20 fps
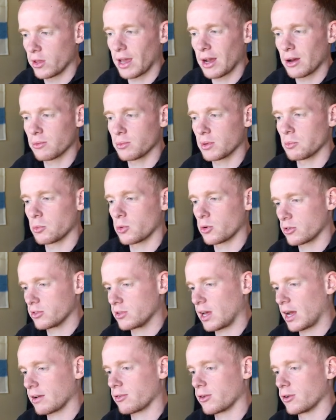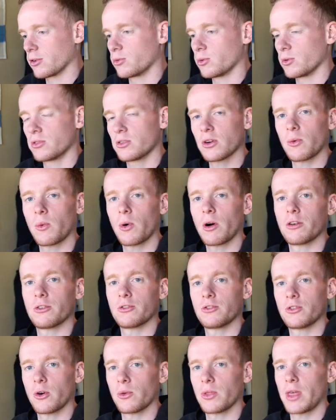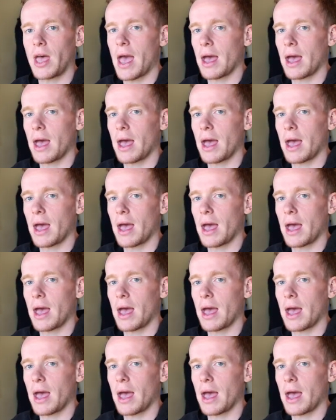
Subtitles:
That would be more stock photos. We still want to show the